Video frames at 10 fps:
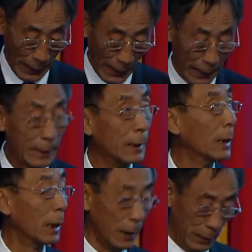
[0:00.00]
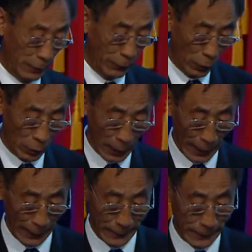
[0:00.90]
And if you look
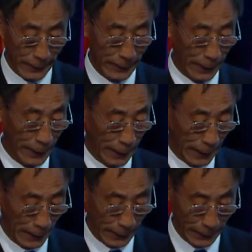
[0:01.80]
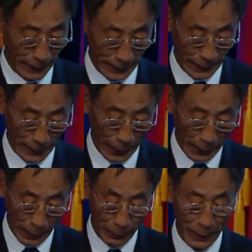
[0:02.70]
at the
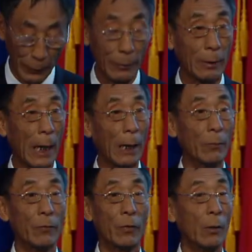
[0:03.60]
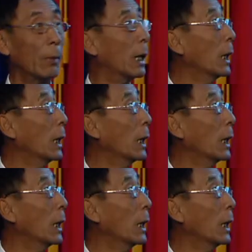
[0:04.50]
longer period of time from